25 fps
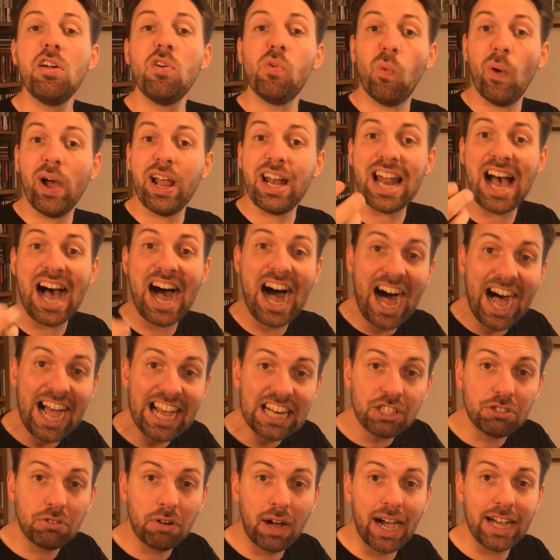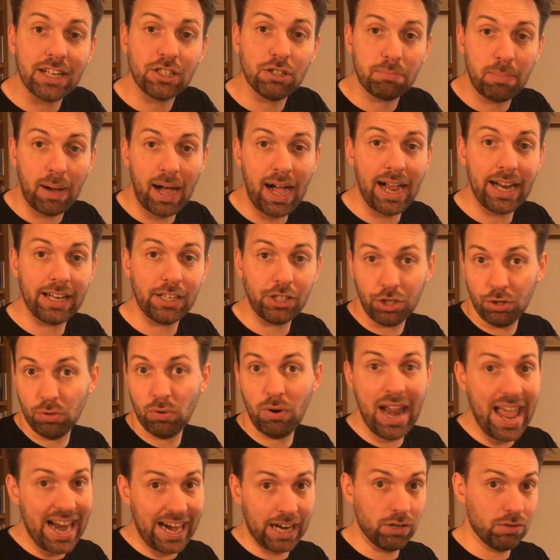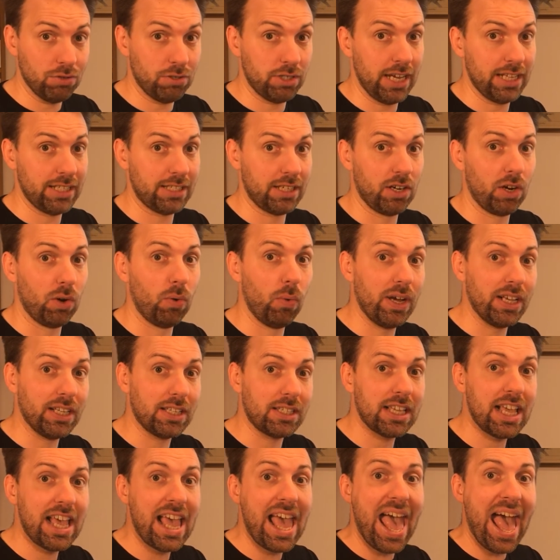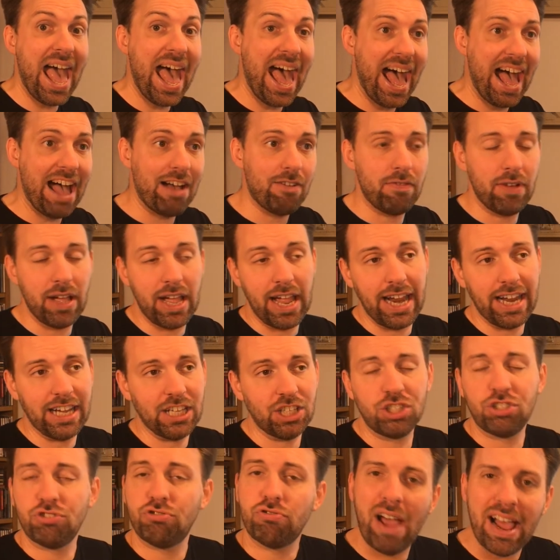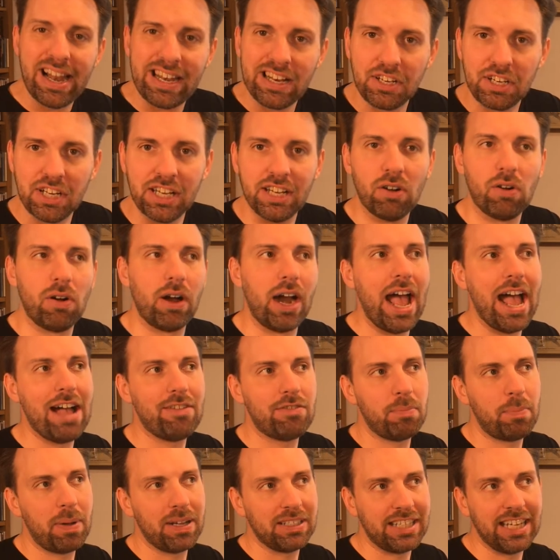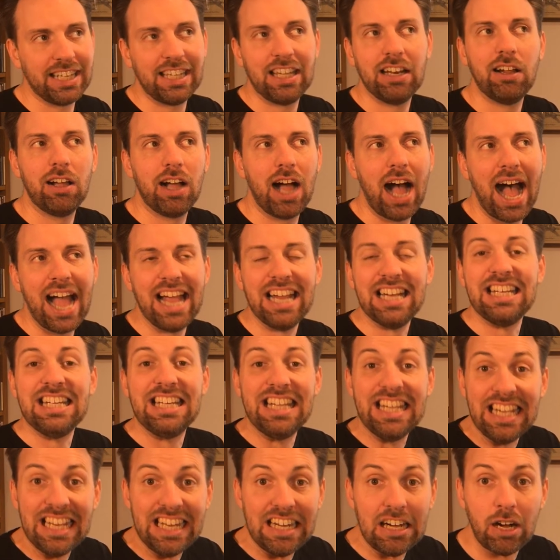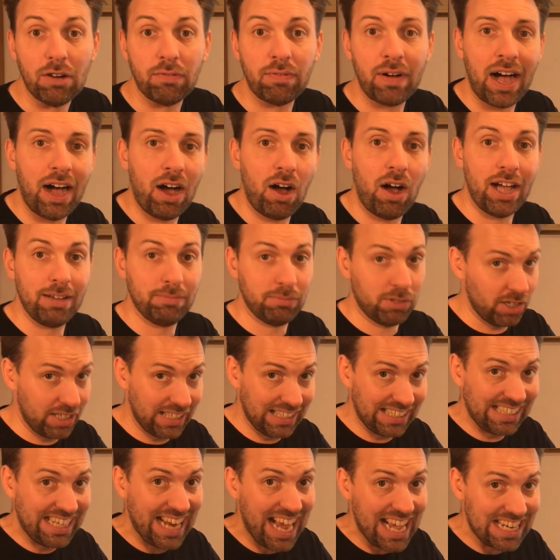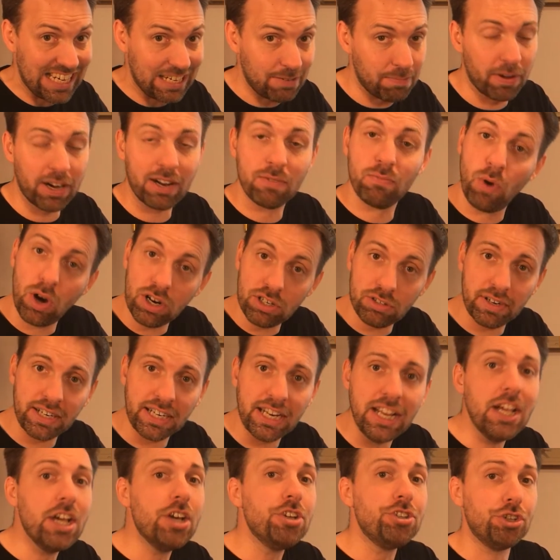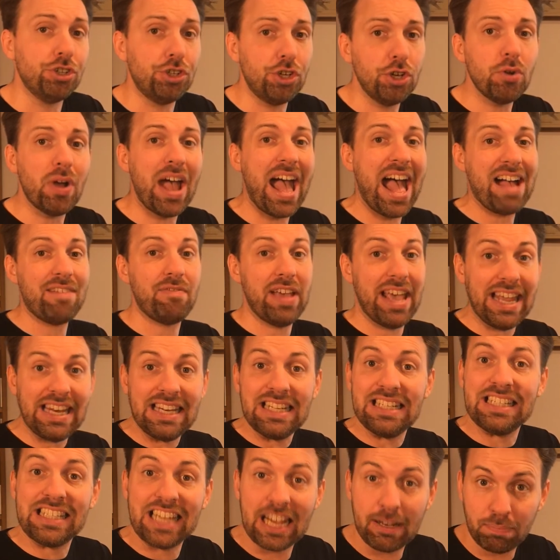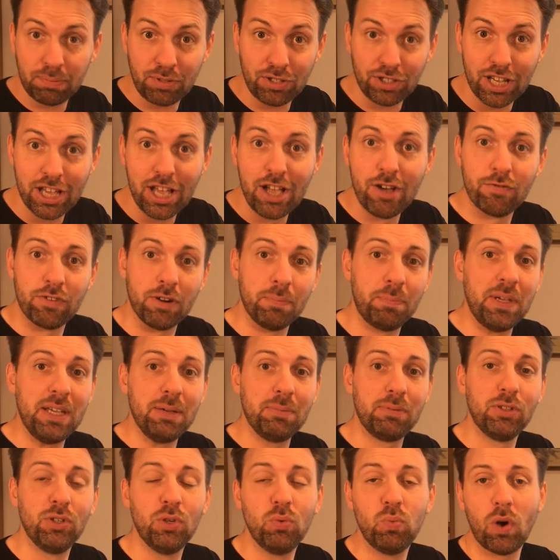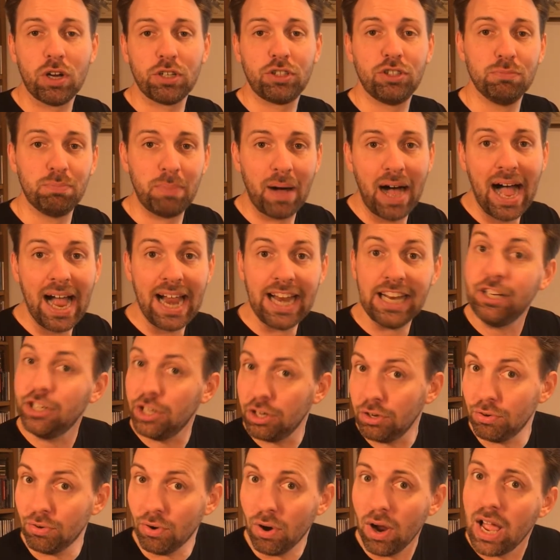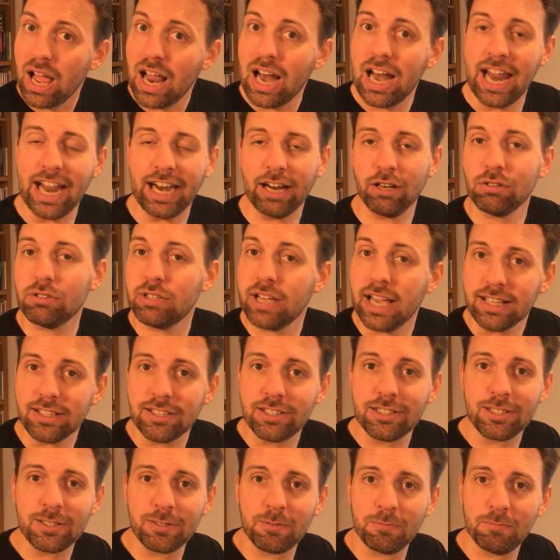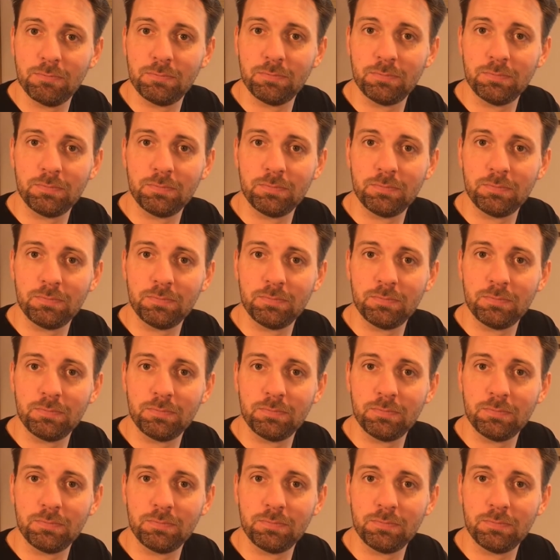When I try to buy new Lego sets, I always have a strategy, or I have a particular idea of how I'm going to get it. But I'm wondering, do you have any tips for people who want to buy new Lego sets?